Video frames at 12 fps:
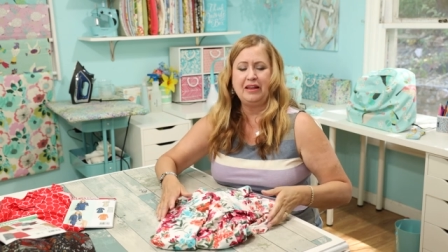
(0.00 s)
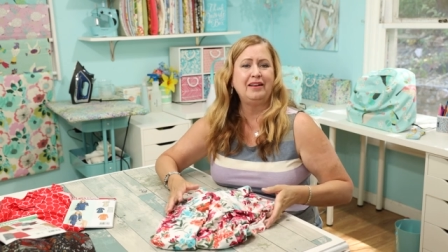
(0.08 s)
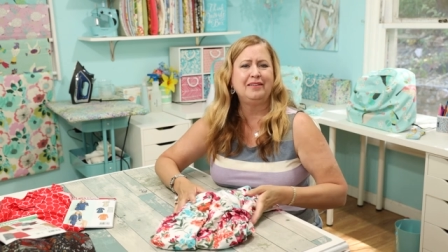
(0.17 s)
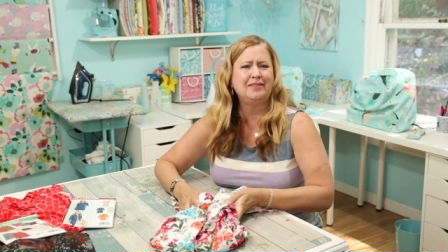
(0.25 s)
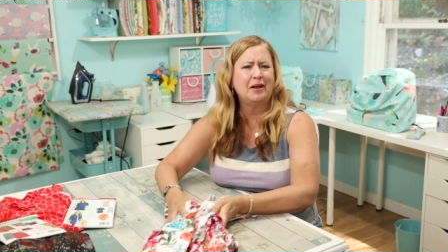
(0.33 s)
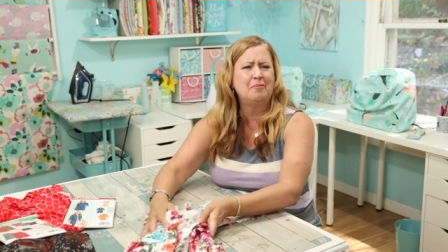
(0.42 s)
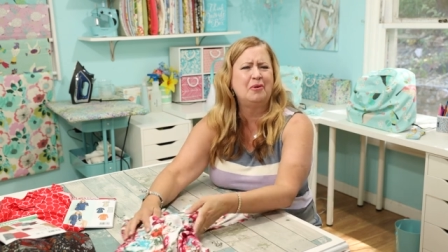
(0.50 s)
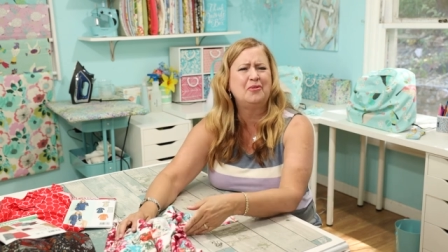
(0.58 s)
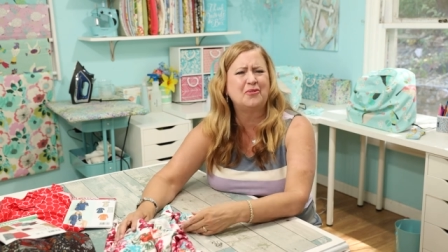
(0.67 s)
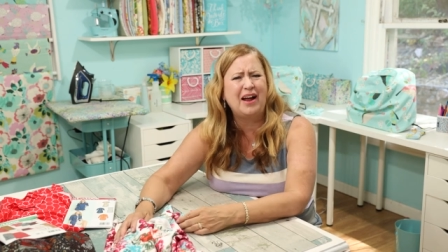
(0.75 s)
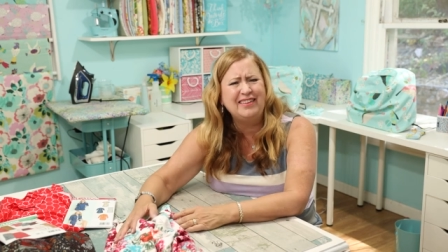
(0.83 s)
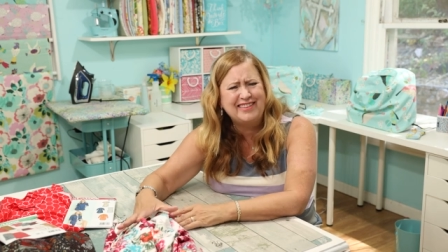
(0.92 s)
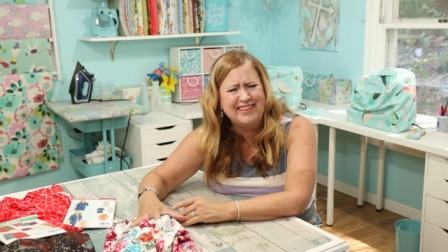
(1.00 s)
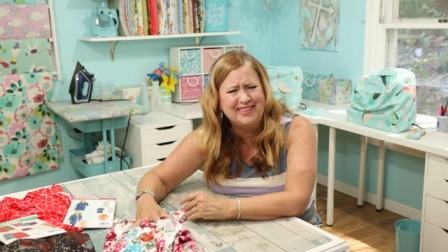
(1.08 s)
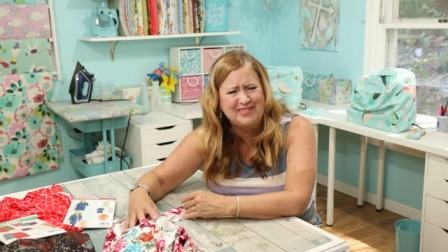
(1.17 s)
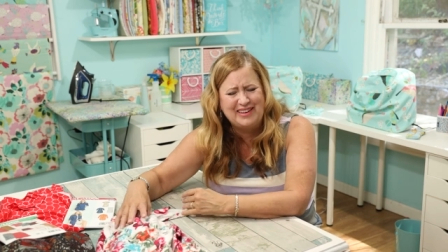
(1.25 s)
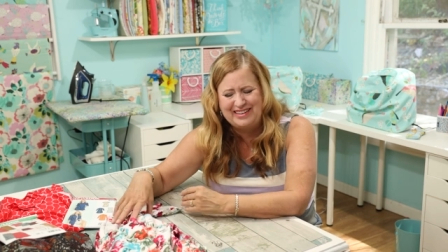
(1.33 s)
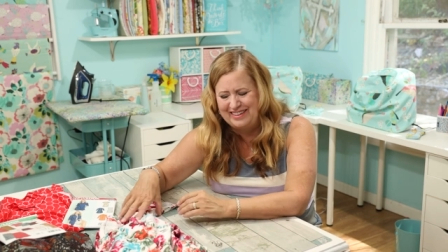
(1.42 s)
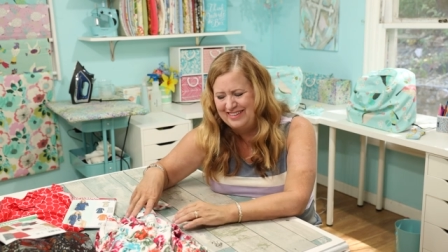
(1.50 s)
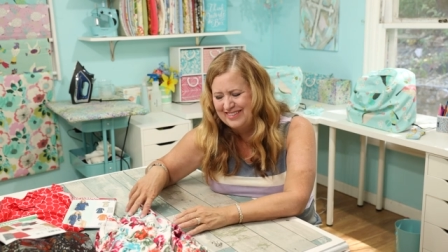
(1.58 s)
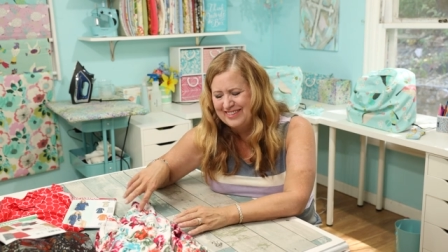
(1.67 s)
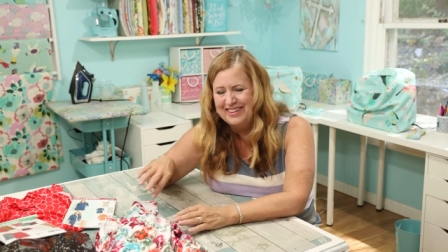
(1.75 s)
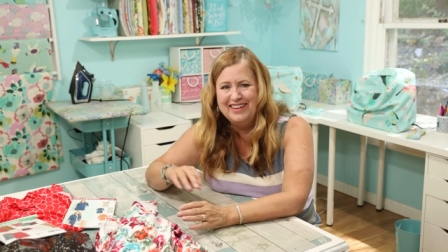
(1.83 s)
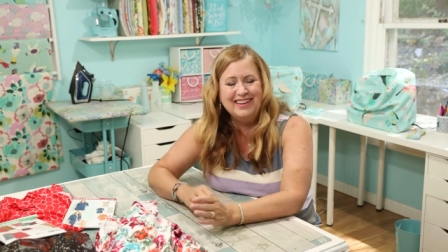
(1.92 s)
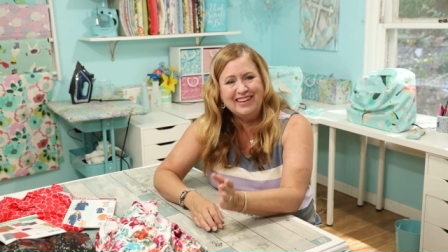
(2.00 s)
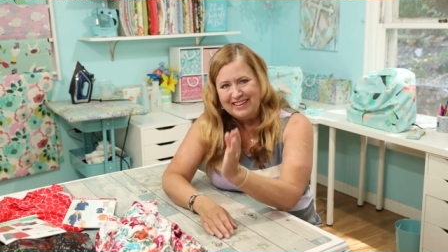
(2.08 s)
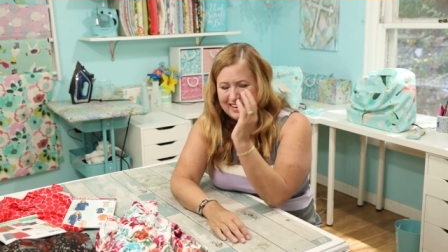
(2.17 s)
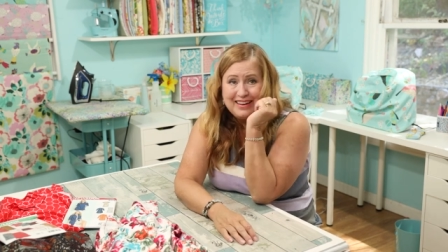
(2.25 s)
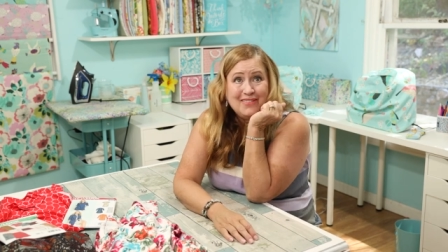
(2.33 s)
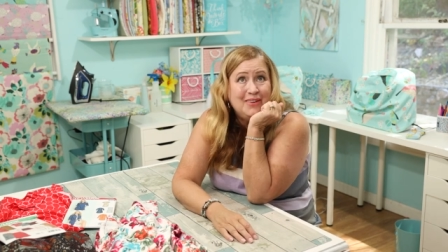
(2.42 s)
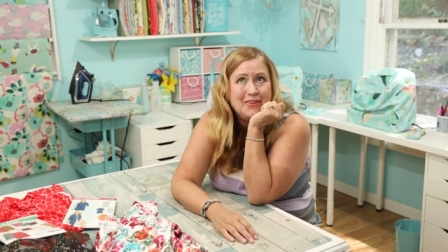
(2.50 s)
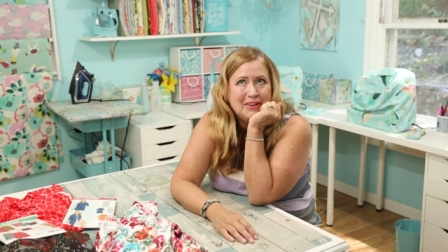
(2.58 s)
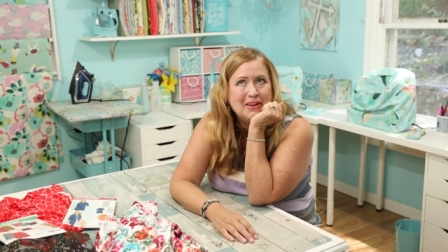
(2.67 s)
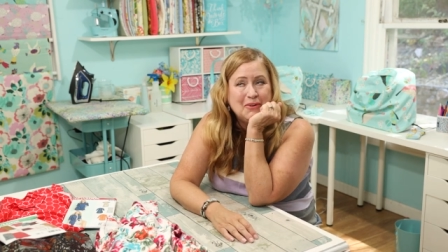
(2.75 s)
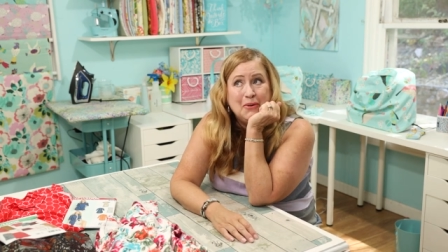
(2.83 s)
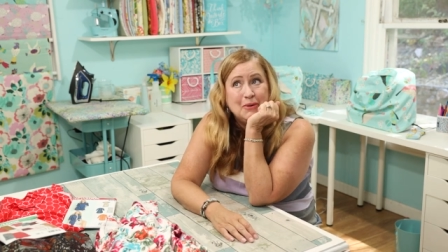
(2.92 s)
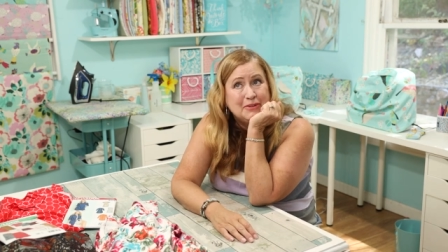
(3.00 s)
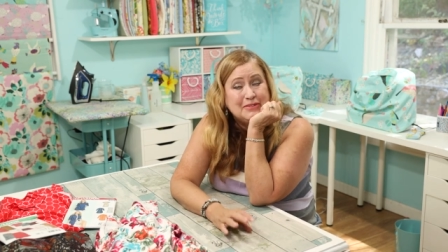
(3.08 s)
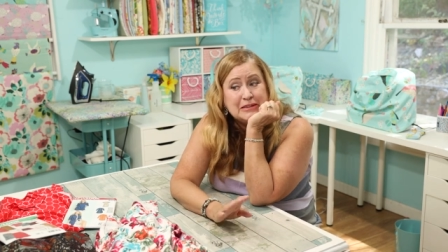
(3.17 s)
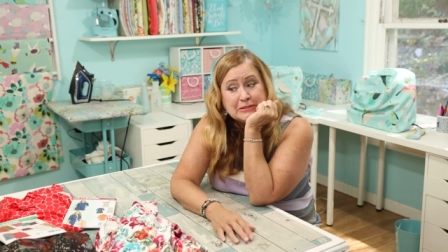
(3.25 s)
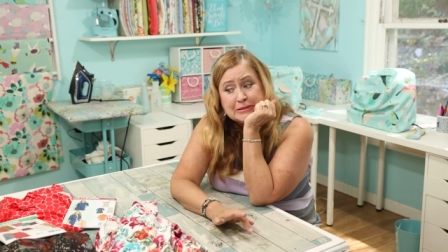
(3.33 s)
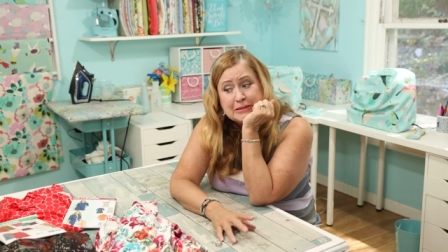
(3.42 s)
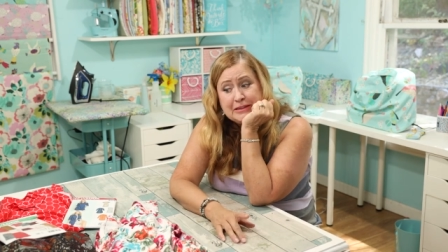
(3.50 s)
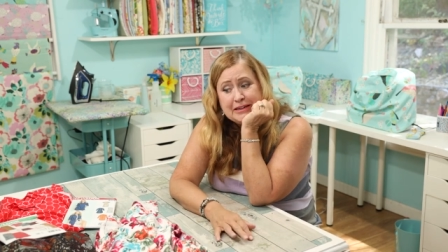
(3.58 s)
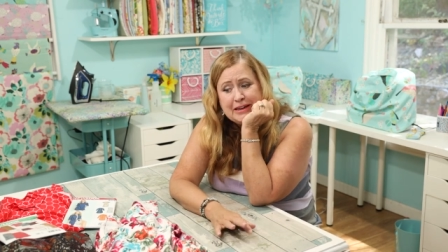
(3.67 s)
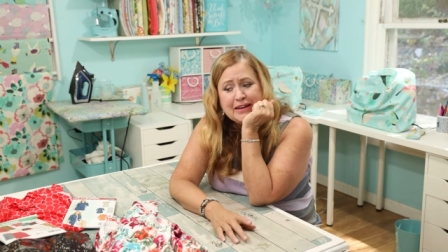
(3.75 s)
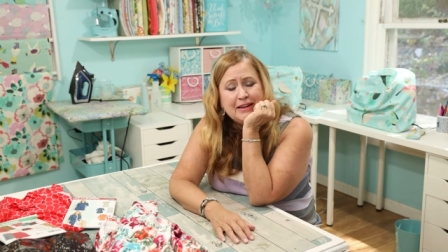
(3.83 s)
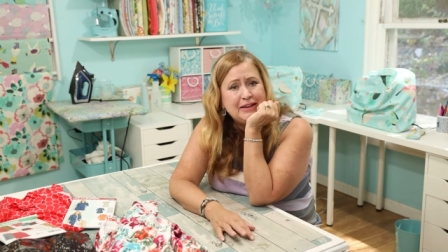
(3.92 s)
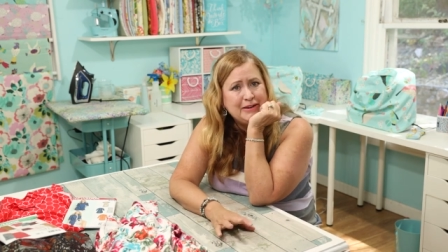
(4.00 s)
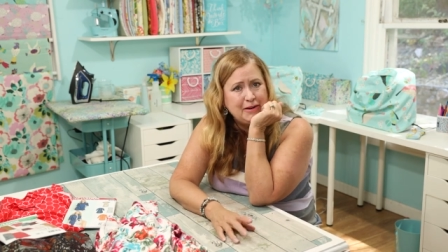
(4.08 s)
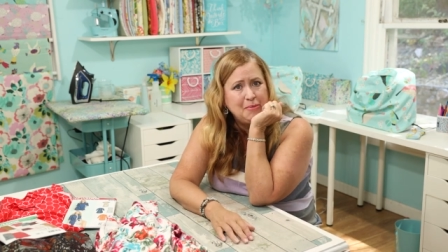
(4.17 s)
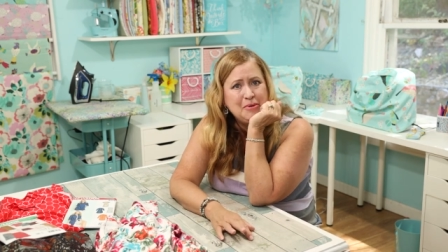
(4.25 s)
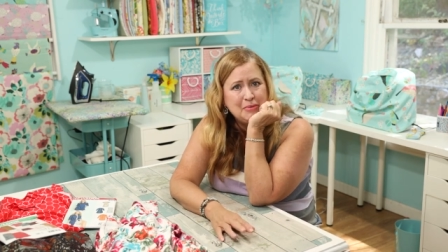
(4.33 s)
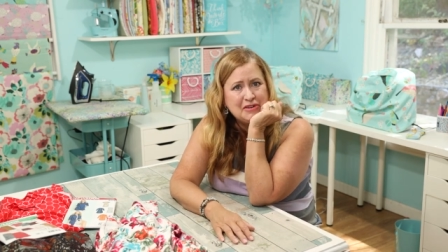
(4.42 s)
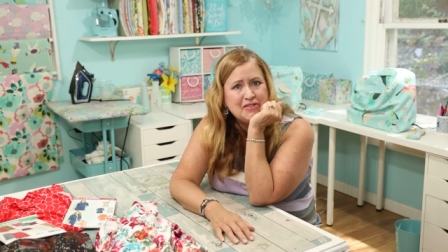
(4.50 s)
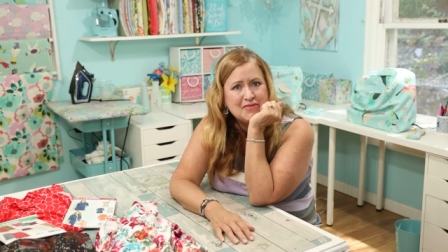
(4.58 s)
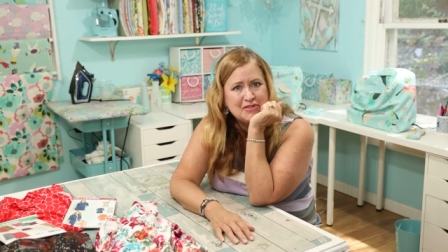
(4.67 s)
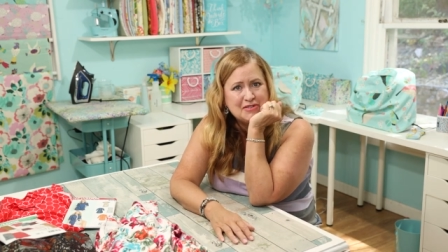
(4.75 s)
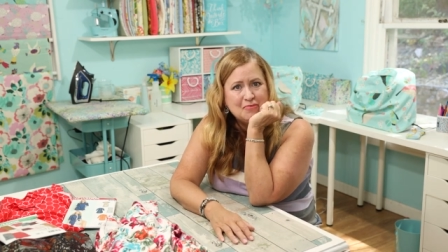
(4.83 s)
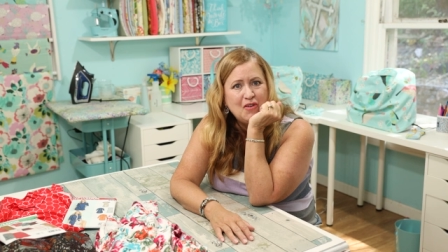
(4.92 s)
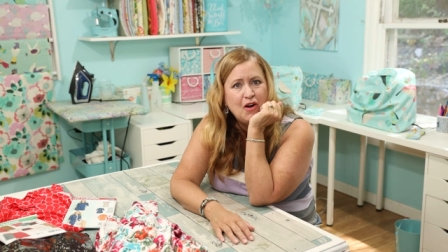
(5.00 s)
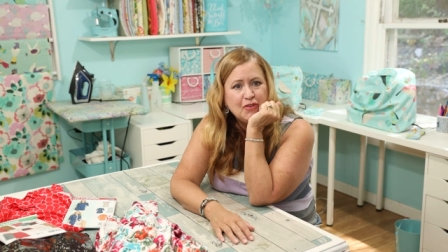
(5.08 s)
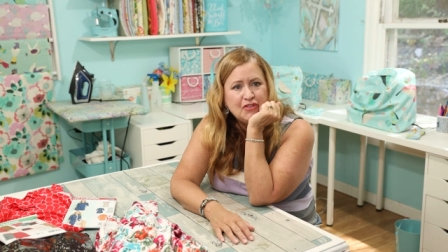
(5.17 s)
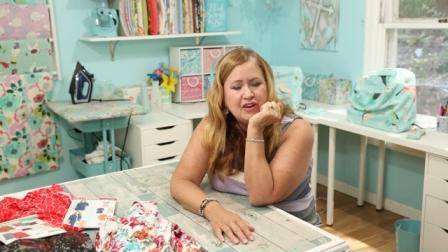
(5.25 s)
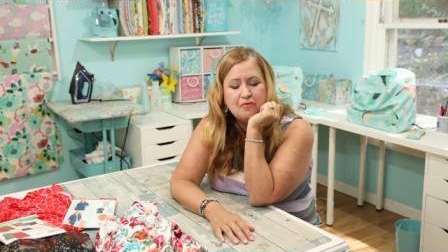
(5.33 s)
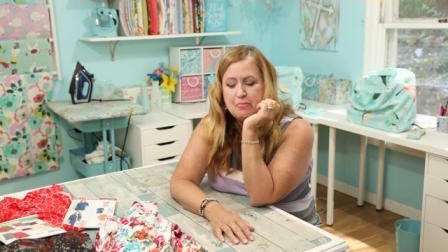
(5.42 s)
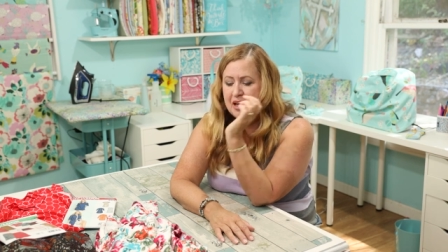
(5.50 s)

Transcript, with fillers: making summer dresses because it will get cold eventually, and I'll be wishing for some fall stuff.